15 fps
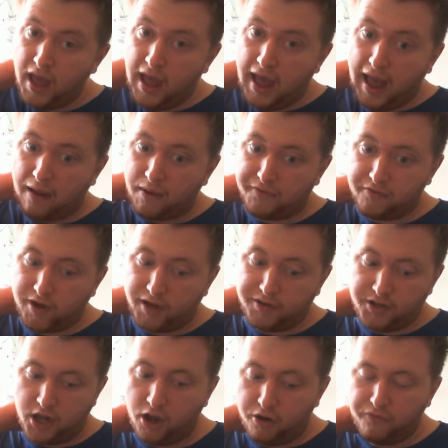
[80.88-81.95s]
However, I
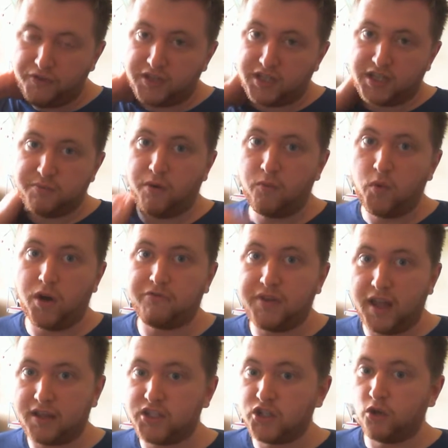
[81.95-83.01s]
know that Digimon World
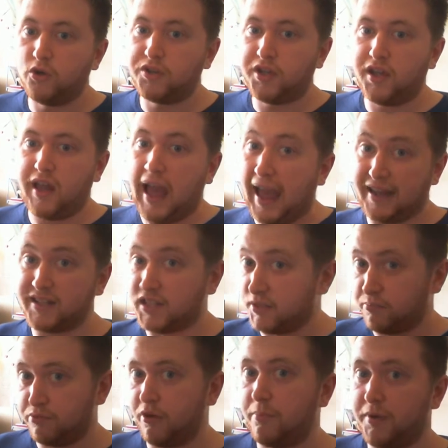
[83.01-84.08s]
Next Order has its
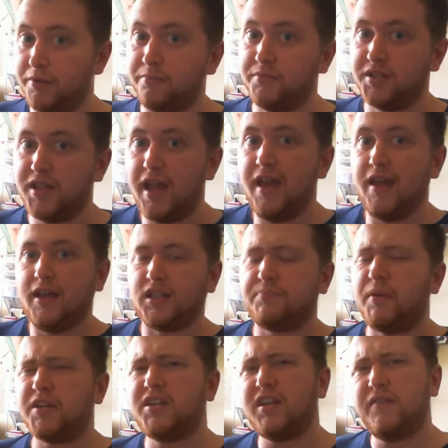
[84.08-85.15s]
problems.
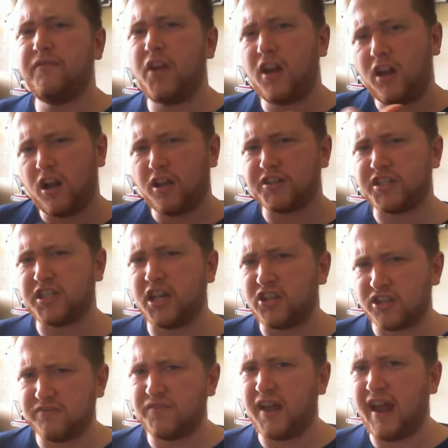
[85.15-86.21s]
Especially in the last
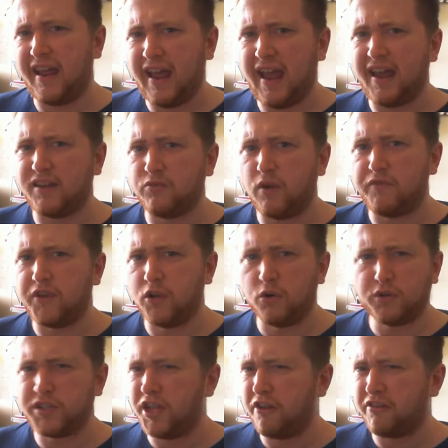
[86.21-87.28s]
session that I had, where the
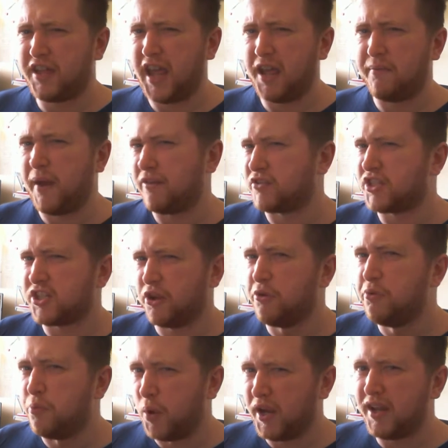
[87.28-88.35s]
audio came out so
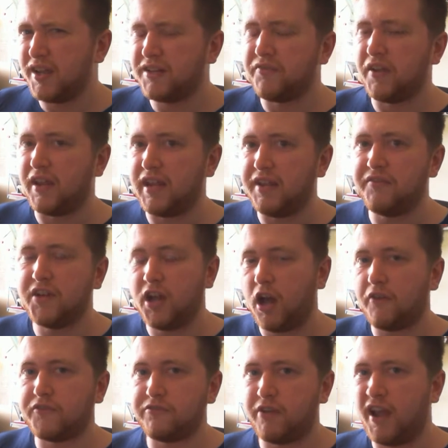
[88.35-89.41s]
weird that even
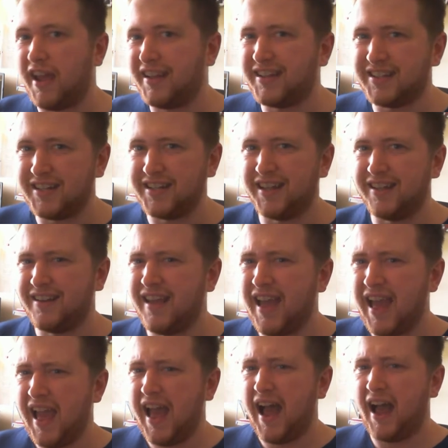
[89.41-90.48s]
after I edited it,
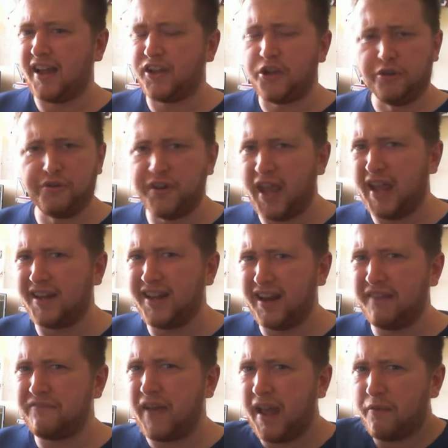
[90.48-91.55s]
I couldn't edit
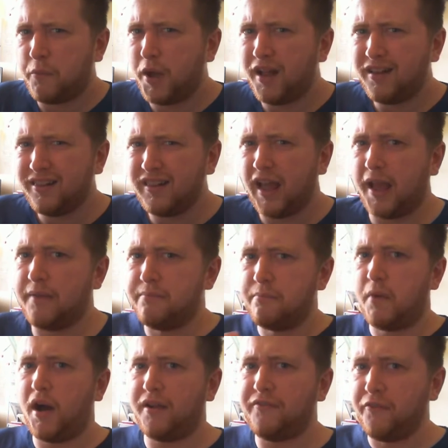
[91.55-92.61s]
it that well, and
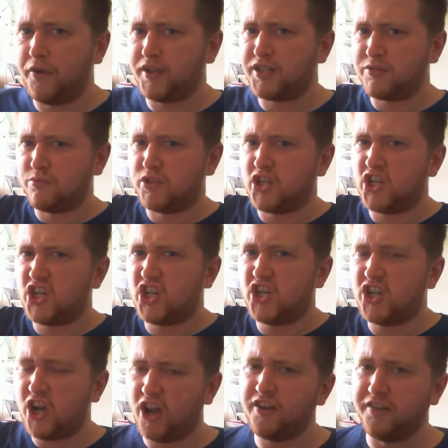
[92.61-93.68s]
my voice was
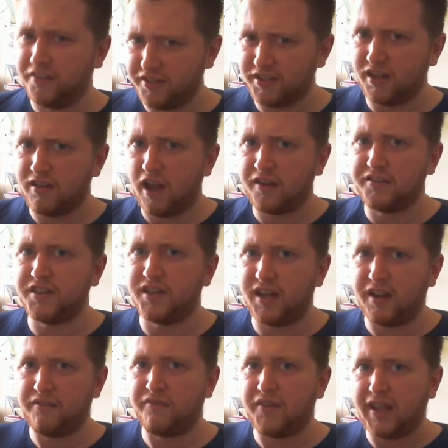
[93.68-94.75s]
shunned
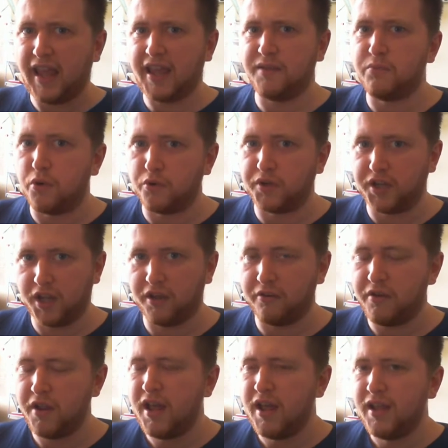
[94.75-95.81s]
underneath the game audio.
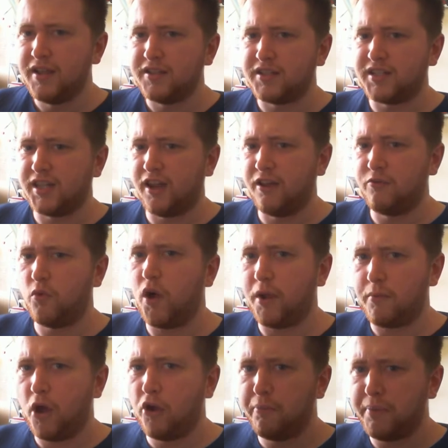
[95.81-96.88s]
So what
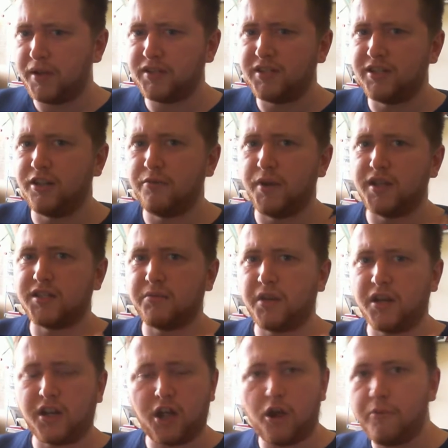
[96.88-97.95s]
I'm hoping to do is I'm
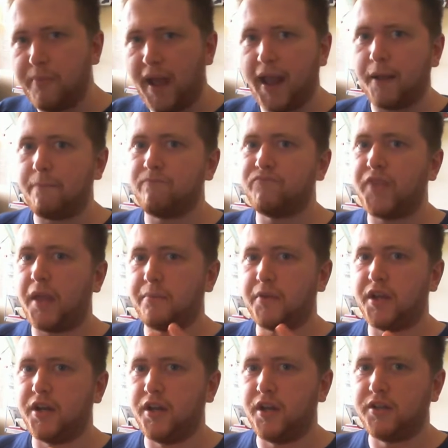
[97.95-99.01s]
going to go back, I'm
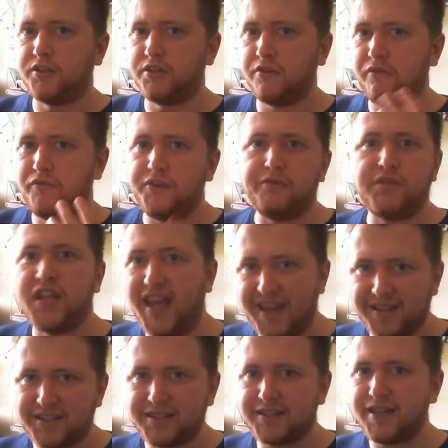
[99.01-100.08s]
going to do a few
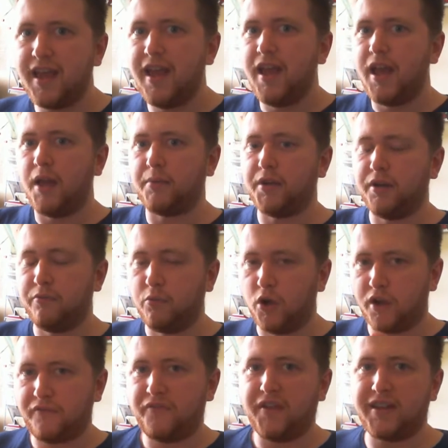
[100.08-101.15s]
tests, I'm going to
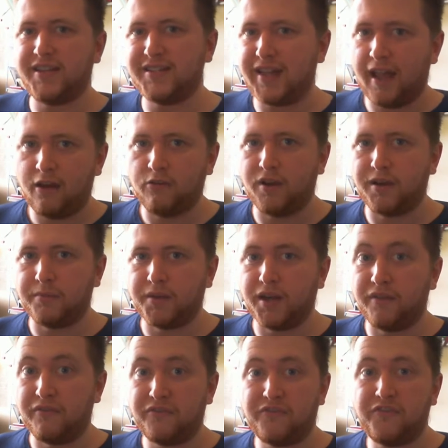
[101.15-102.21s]
work things out, and I'm
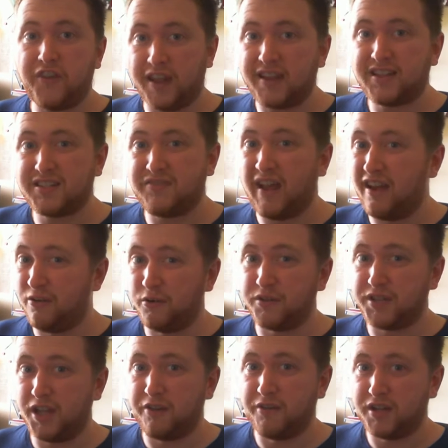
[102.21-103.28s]
going to fix that
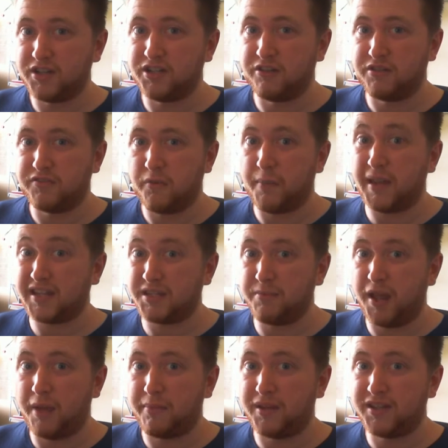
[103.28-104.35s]
audio issue to the best of
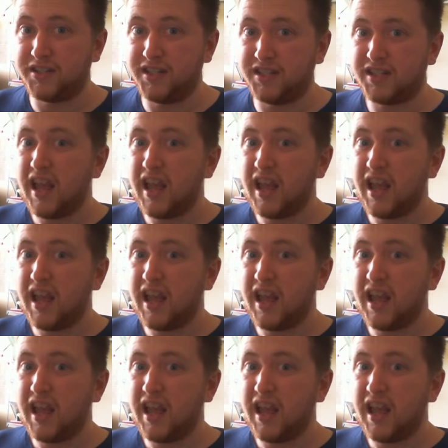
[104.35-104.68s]
my abilities.